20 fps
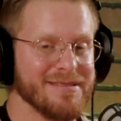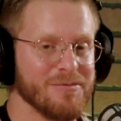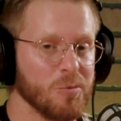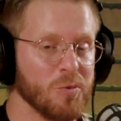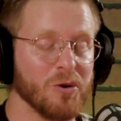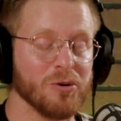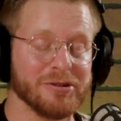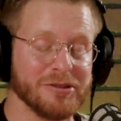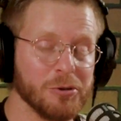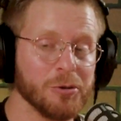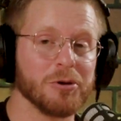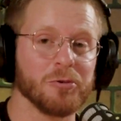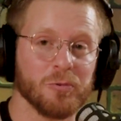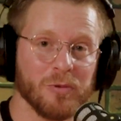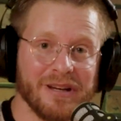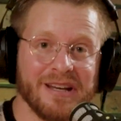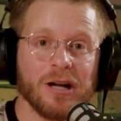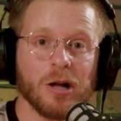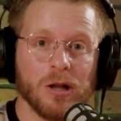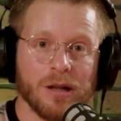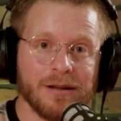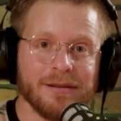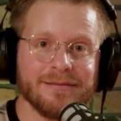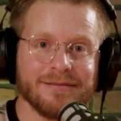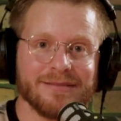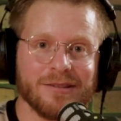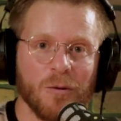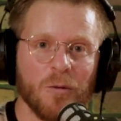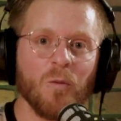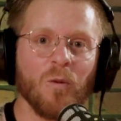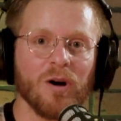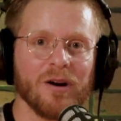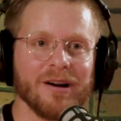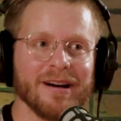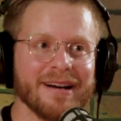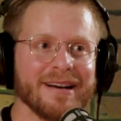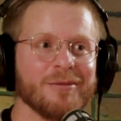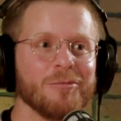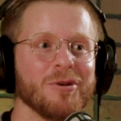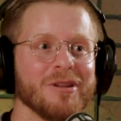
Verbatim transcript: we'll do a reel. Don't worry.